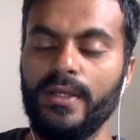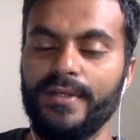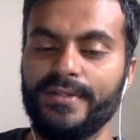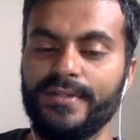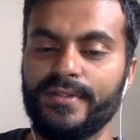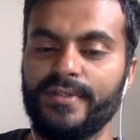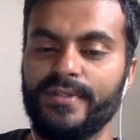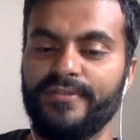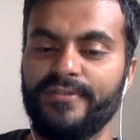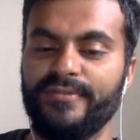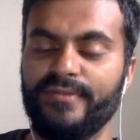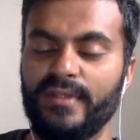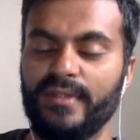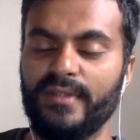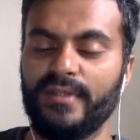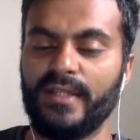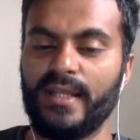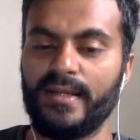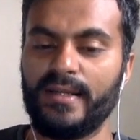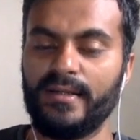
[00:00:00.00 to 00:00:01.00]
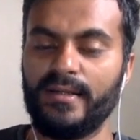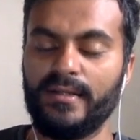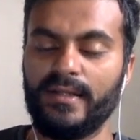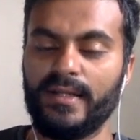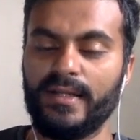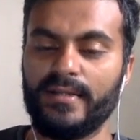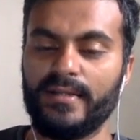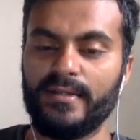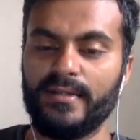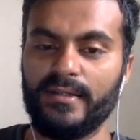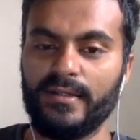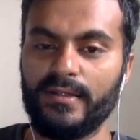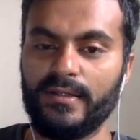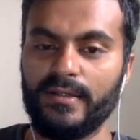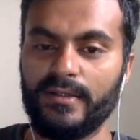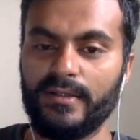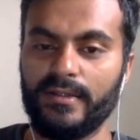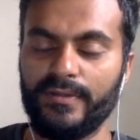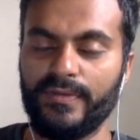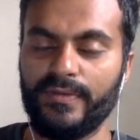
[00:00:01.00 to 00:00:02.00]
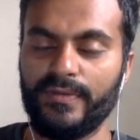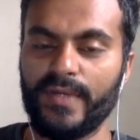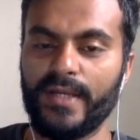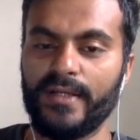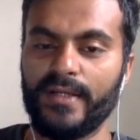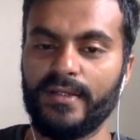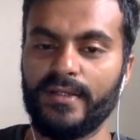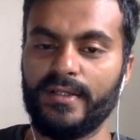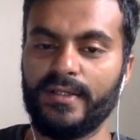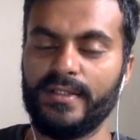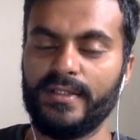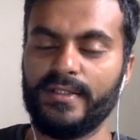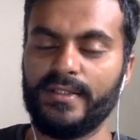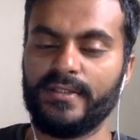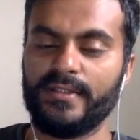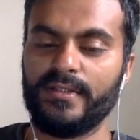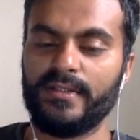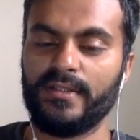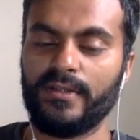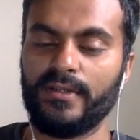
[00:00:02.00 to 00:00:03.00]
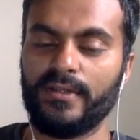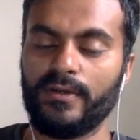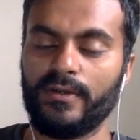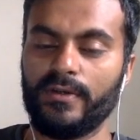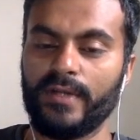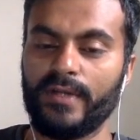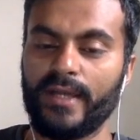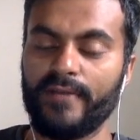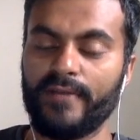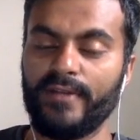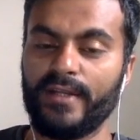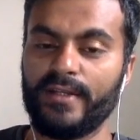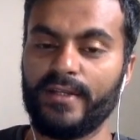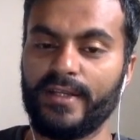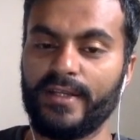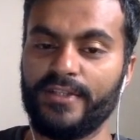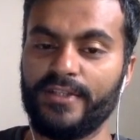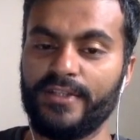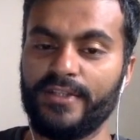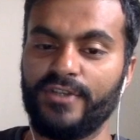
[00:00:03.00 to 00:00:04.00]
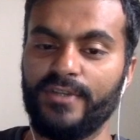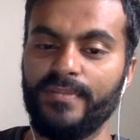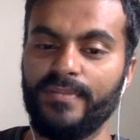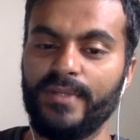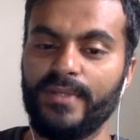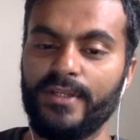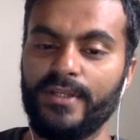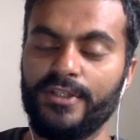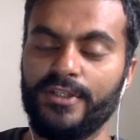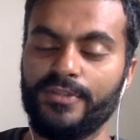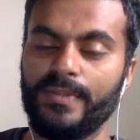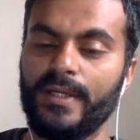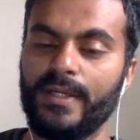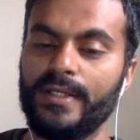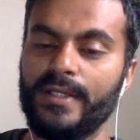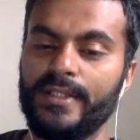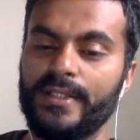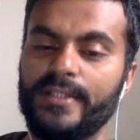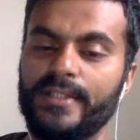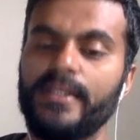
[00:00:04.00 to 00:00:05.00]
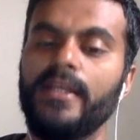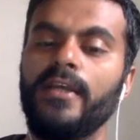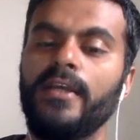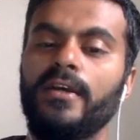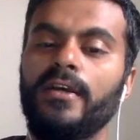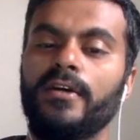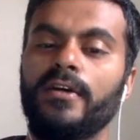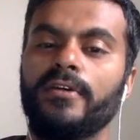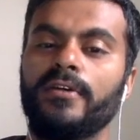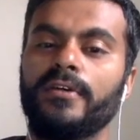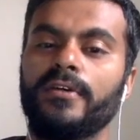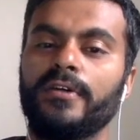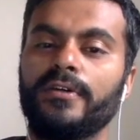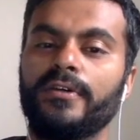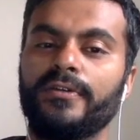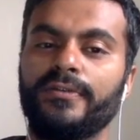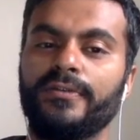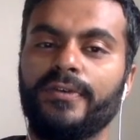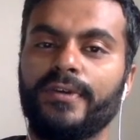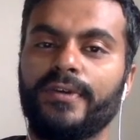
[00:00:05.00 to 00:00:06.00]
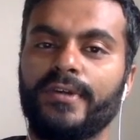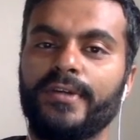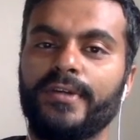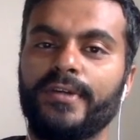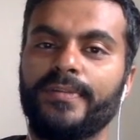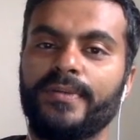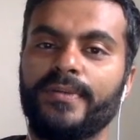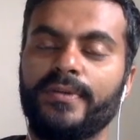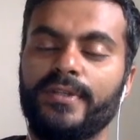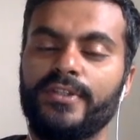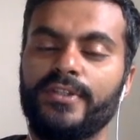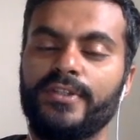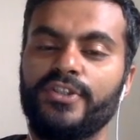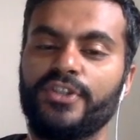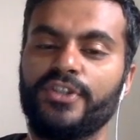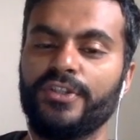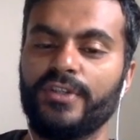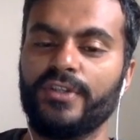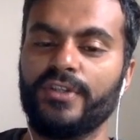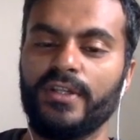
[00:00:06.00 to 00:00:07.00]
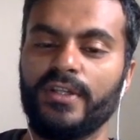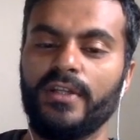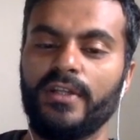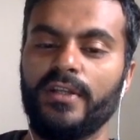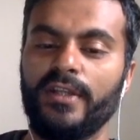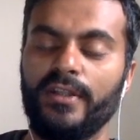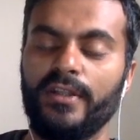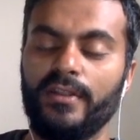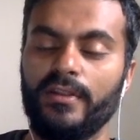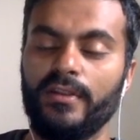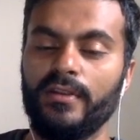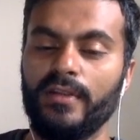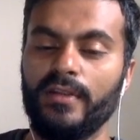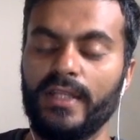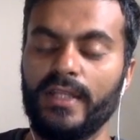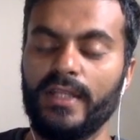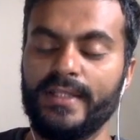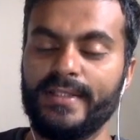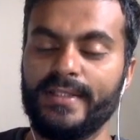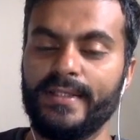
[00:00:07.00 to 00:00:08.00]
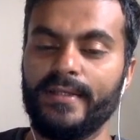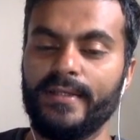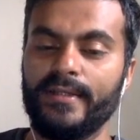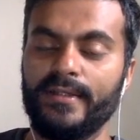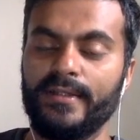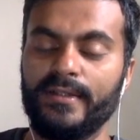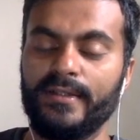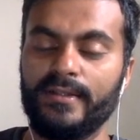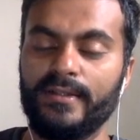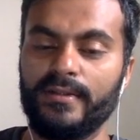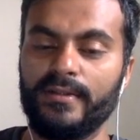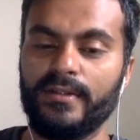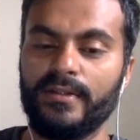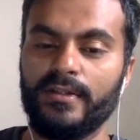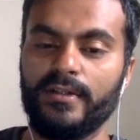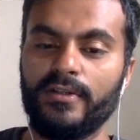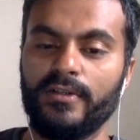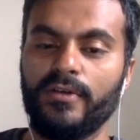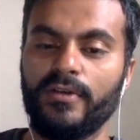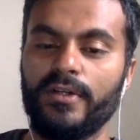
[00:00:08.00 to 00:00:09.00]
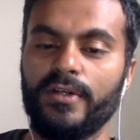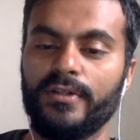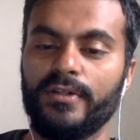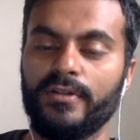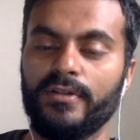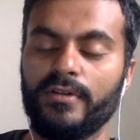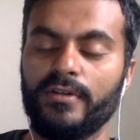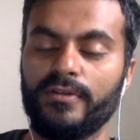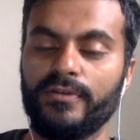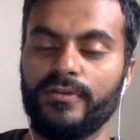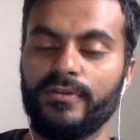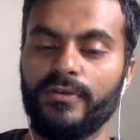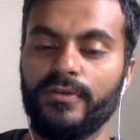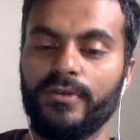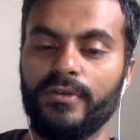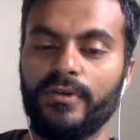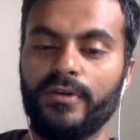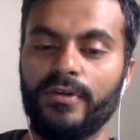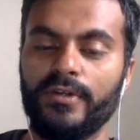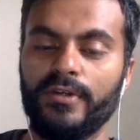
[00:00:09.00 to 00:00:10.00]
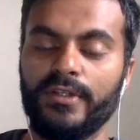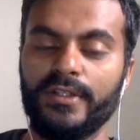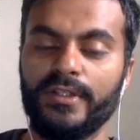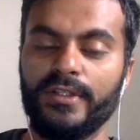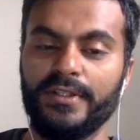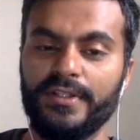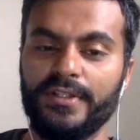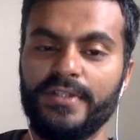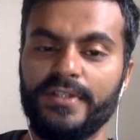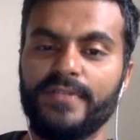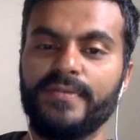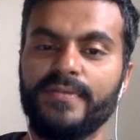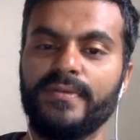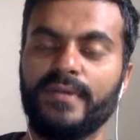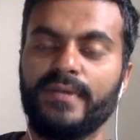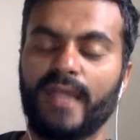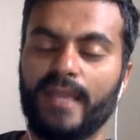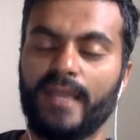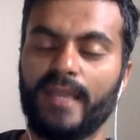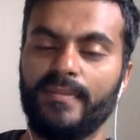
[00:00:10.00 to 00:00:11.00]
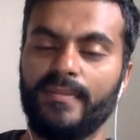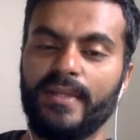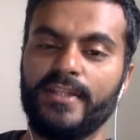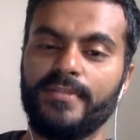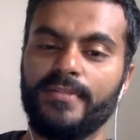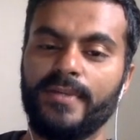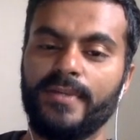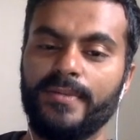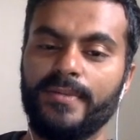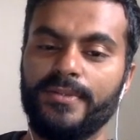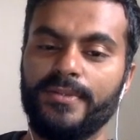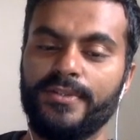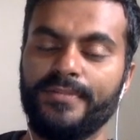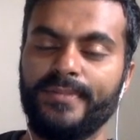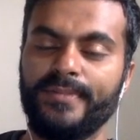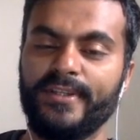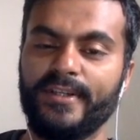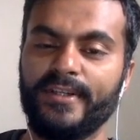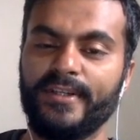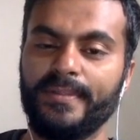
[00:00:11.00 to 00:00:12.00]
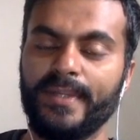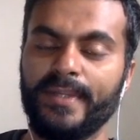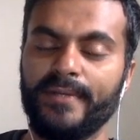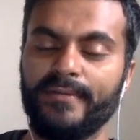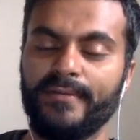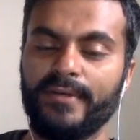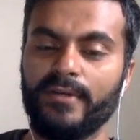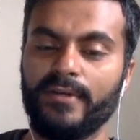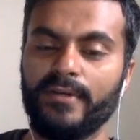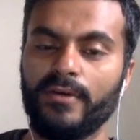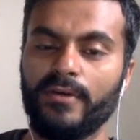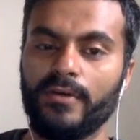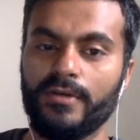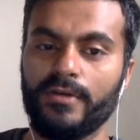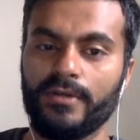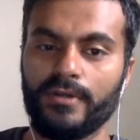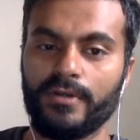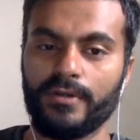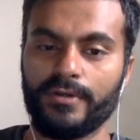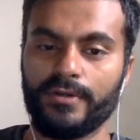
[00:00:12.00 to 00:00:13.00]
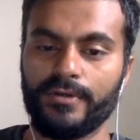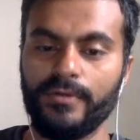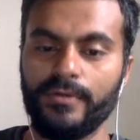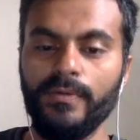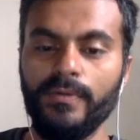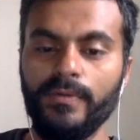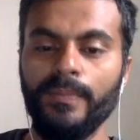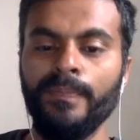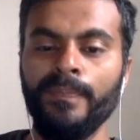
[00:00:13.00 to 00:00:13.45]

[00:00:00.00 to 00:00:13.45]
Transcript: So if if we get a recession or have like an extreme bearish bias for crypto in general, in let's say third quarter or fourth quarter, these timelines might be shifted by a quarter or two.